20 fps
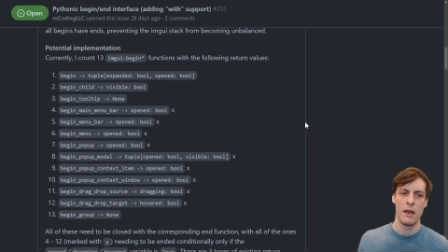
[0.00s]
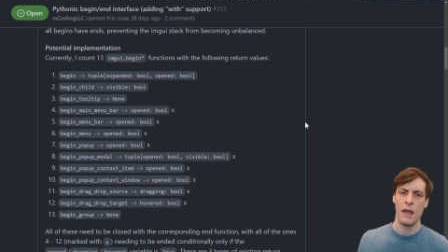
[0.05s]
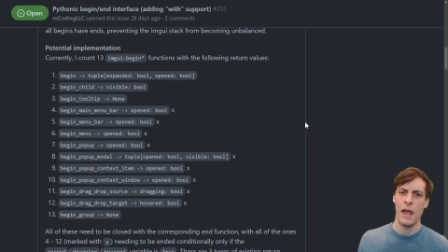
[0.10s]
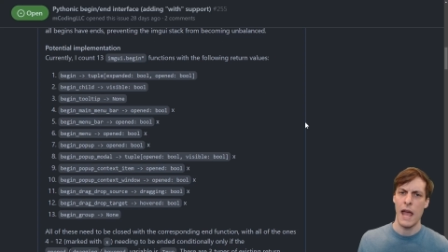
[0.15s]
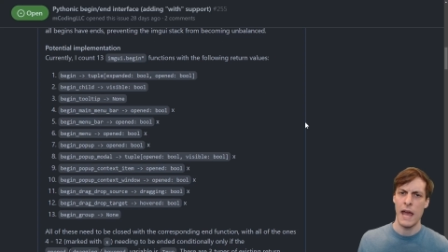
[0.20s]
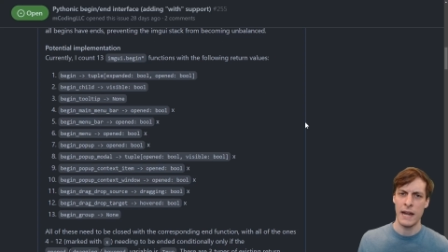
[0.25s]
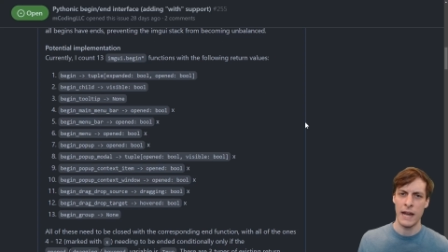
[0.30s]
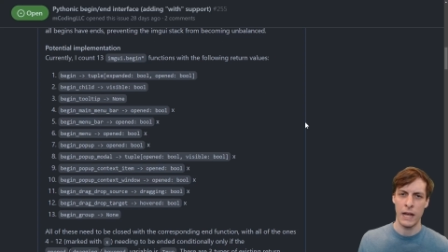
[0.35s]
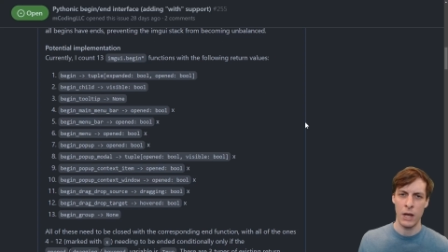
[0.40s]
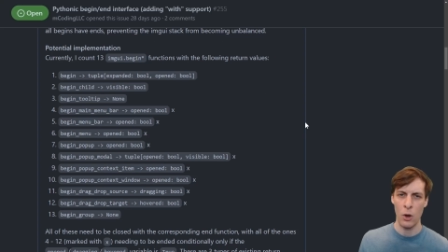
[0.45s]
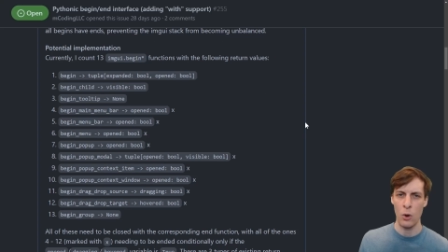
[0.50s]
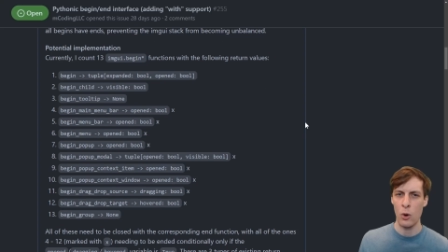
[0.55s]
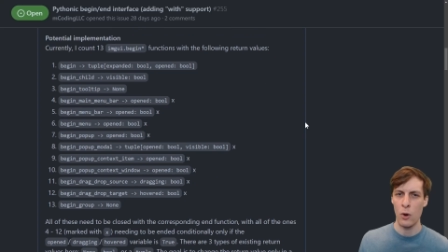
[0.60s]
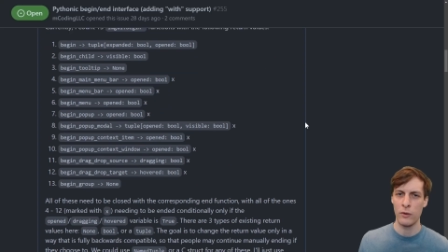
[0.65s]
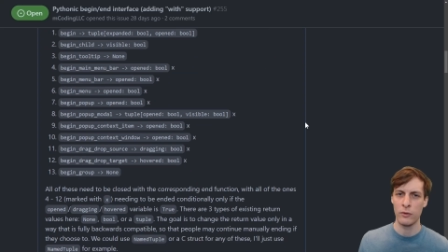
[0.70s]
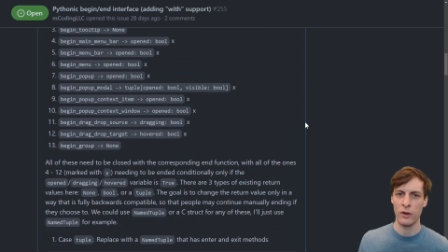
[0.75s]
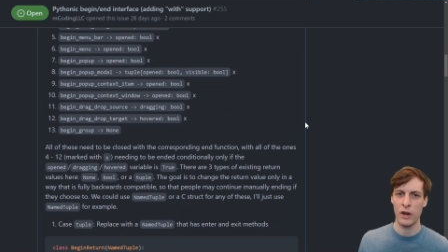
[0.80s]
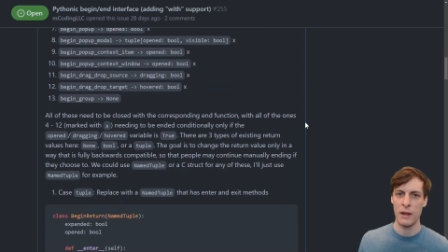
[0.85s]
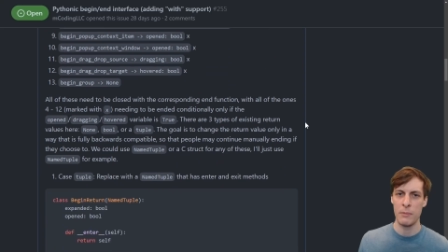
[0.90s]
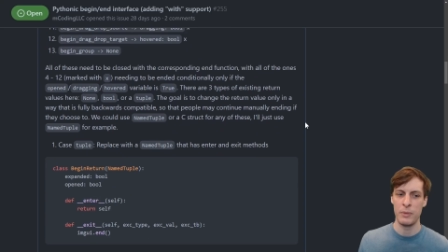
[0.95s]
and I go
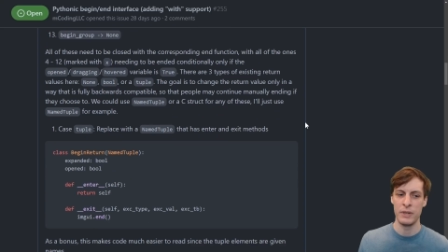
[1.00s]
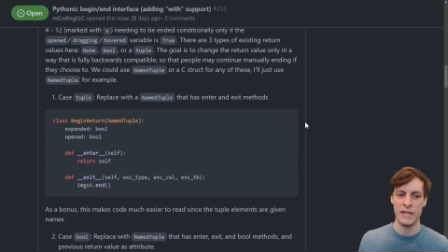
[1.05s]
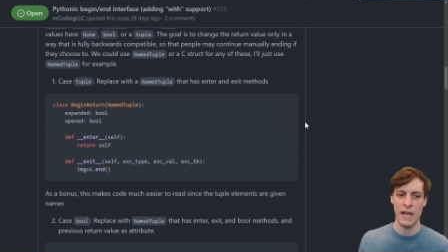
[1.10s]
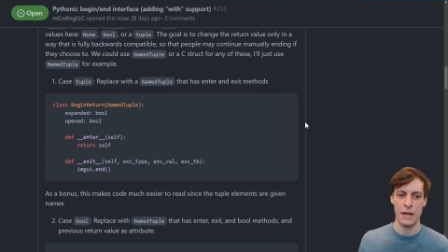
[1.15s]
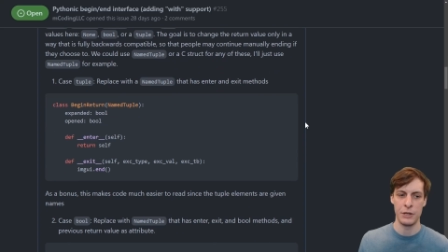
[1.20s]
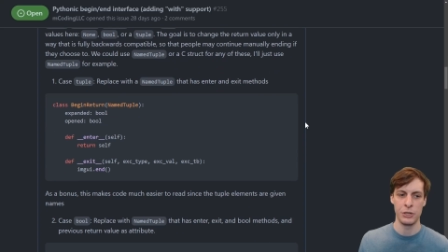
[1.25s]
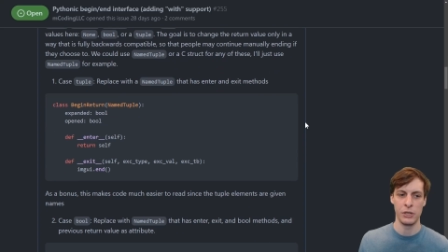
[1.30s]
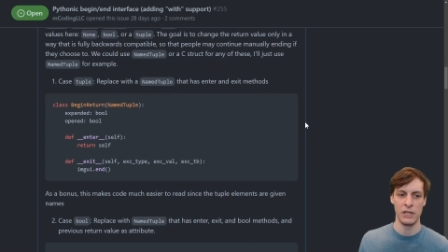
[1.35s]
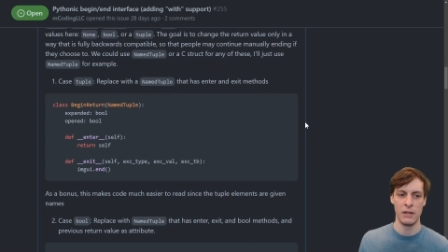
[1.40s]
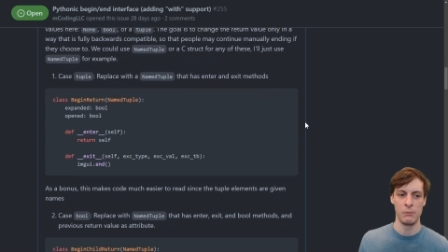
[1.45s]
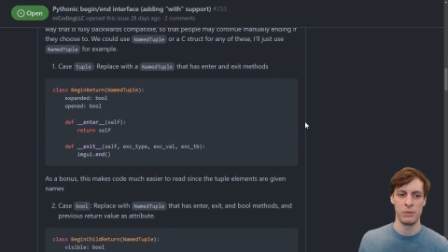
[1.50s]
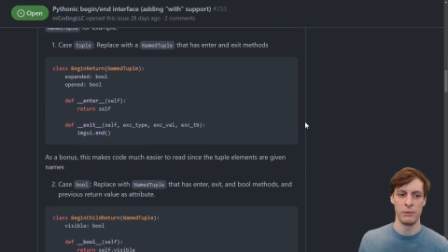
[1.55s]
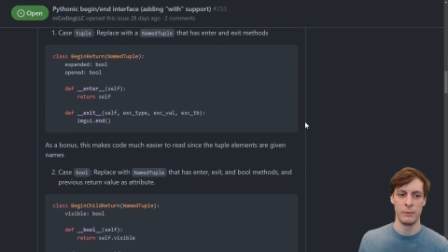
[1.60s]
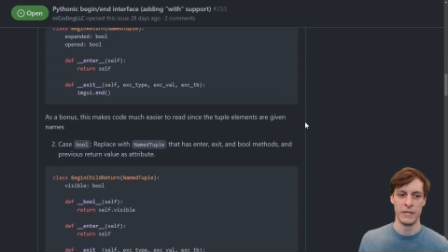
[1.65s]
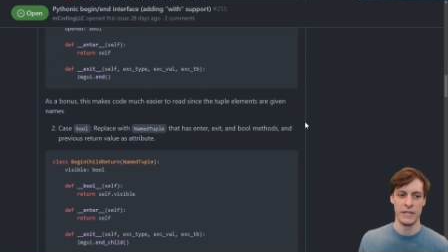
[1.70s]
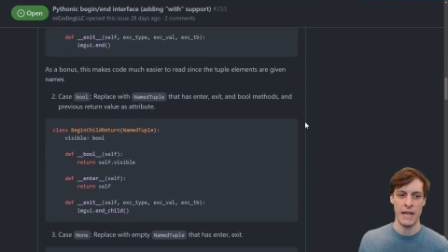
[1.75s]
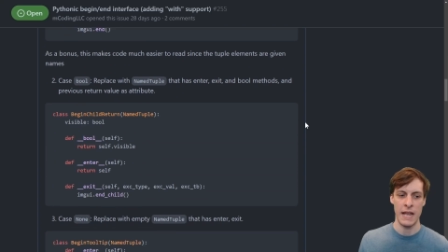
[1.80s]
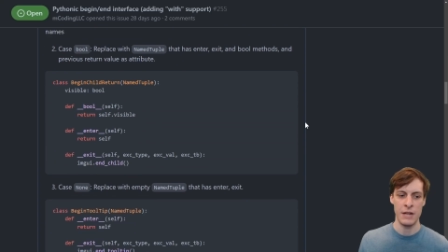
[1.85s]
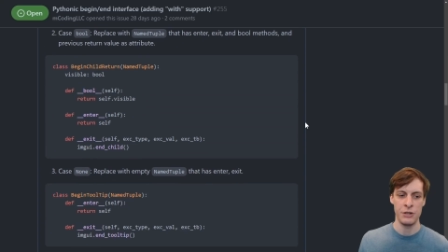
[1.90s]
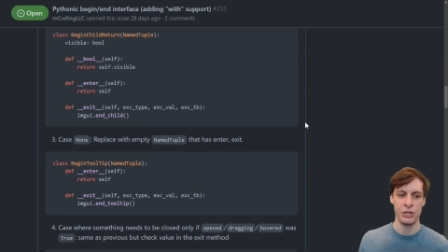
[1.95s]
over a potential
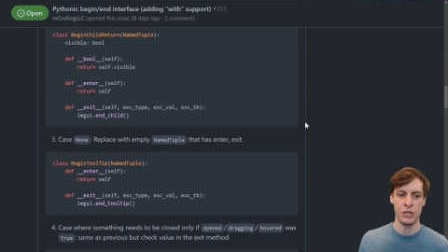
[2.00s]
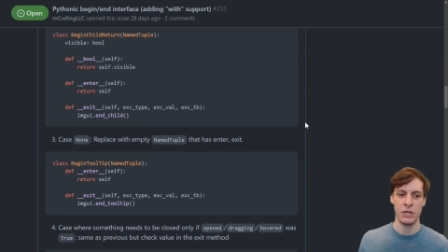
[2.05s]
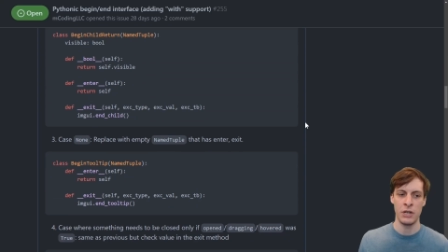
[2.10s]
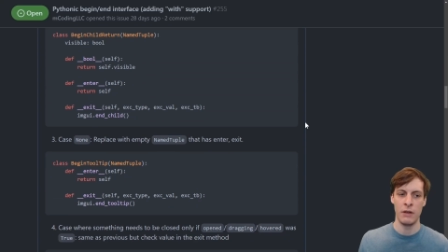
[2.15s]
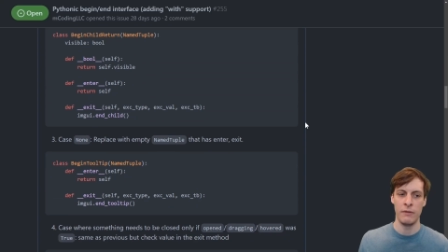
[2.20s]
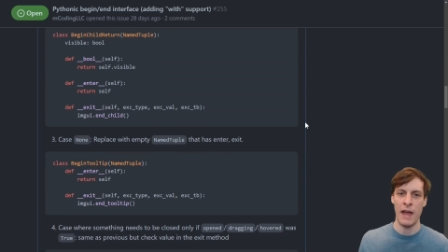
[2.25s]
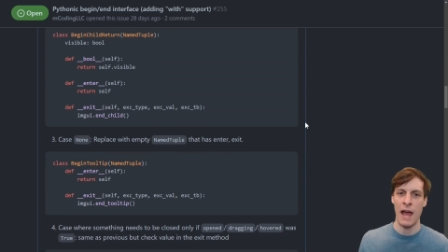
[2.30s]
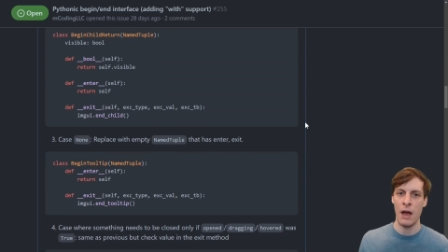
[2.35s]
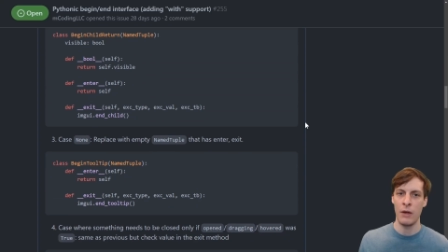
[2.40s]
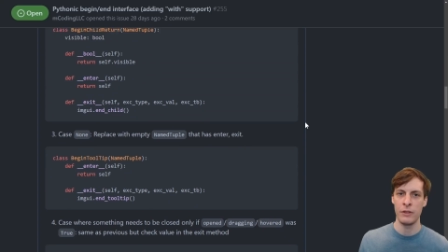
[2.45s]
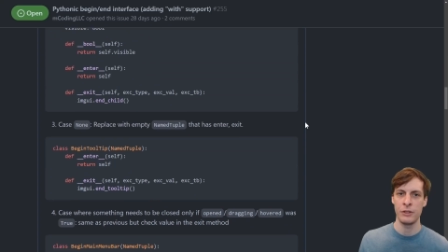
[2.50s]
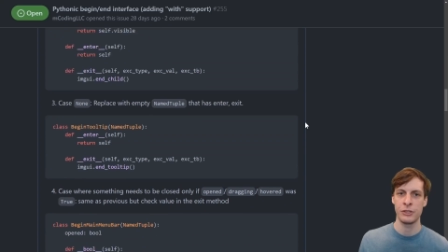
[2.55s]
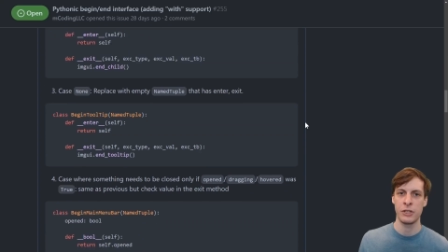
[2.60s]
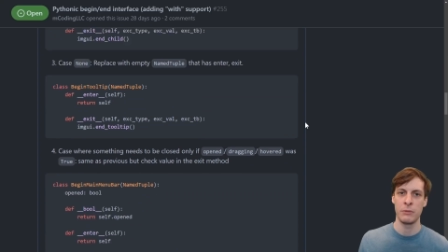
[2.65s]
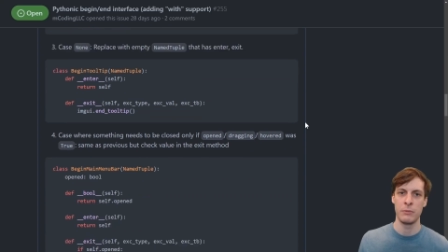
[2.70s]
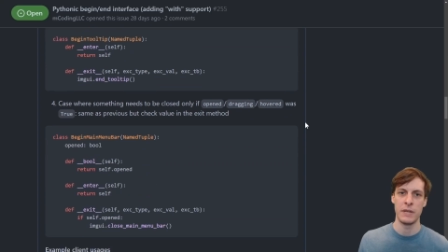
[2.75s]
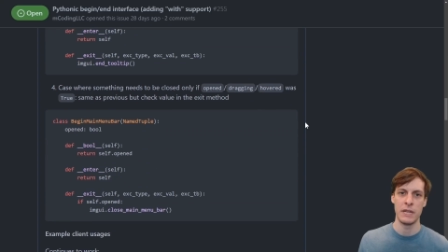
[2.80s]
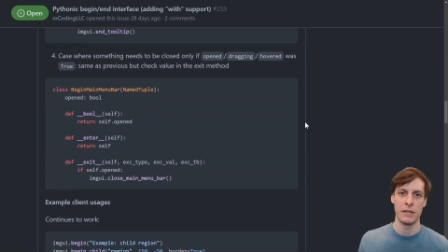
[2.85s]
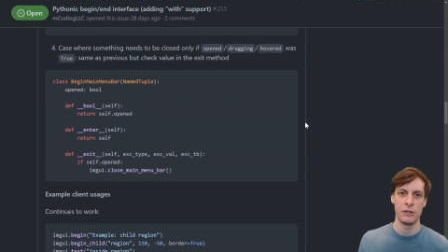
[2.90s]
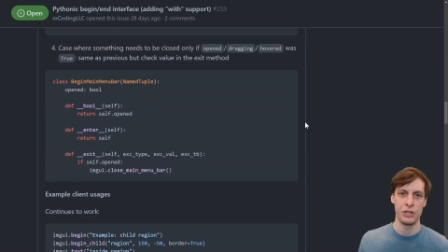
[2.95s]
implementation of how this could
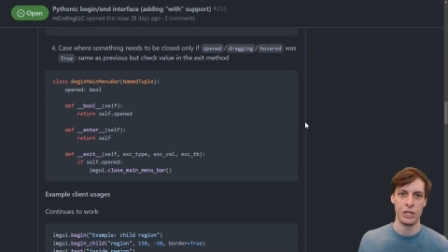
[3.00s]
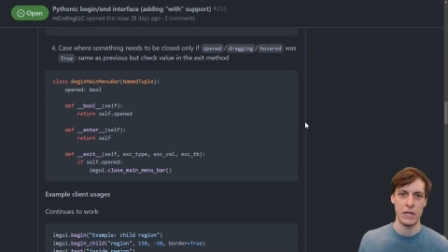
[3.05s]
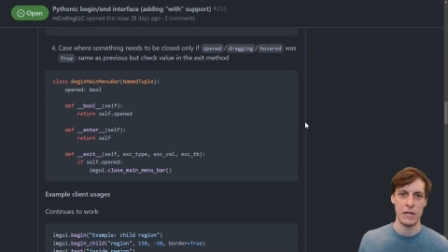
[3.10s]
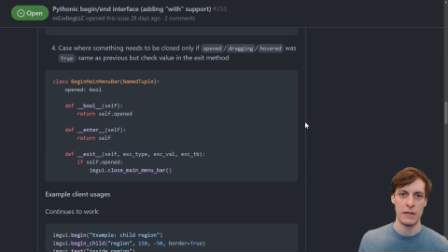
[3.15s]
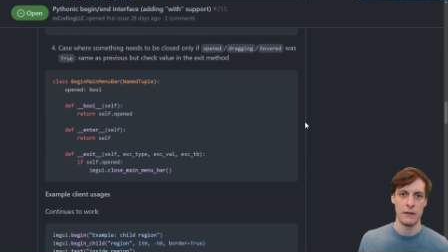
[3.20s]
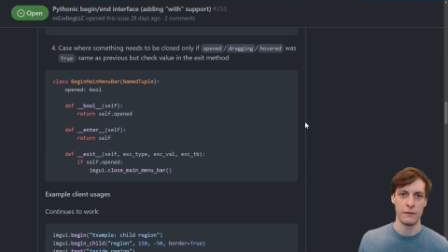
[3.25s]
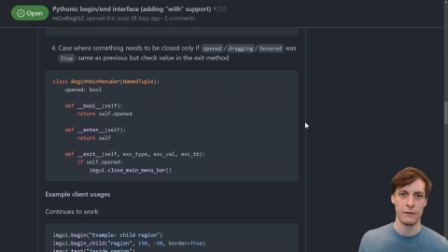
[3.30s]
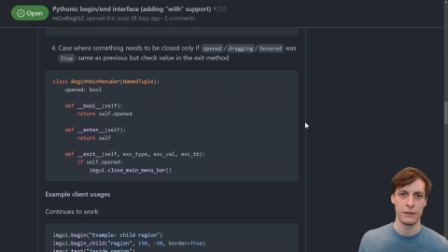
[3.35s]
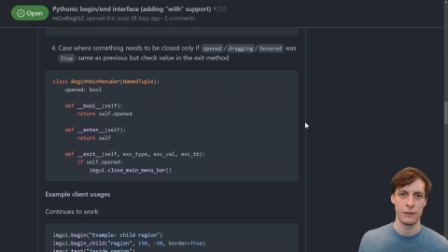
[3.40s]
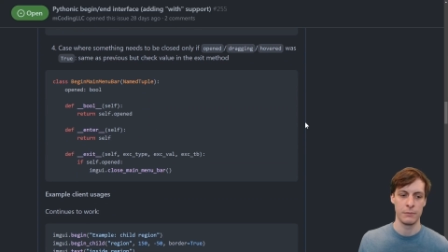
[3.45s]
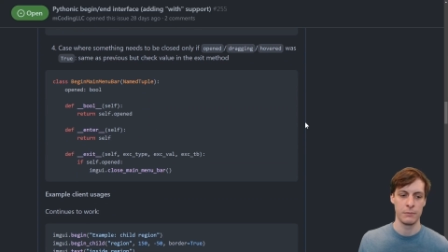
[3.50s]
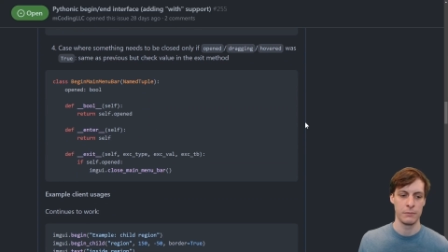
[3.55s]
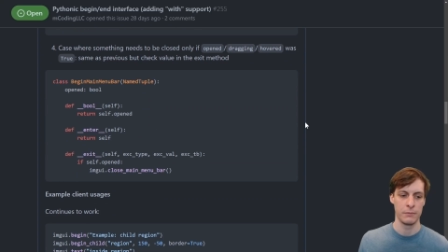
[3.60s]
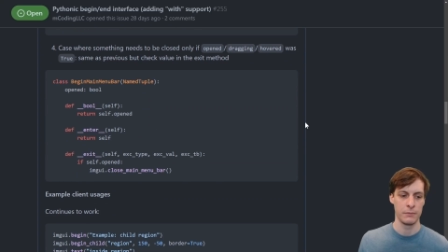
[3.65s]
be achieved.